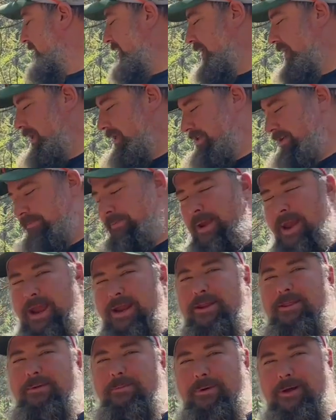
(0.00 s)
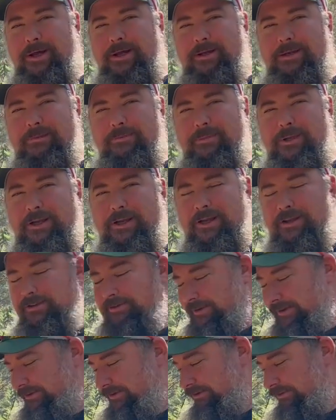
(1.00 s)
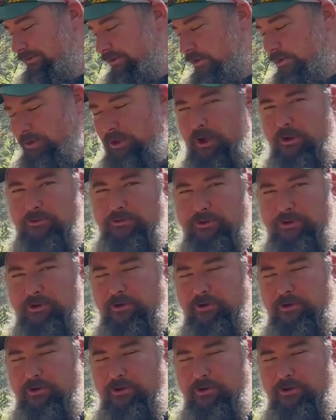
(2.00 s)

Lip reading: It's a pain in the butt because it's so low to the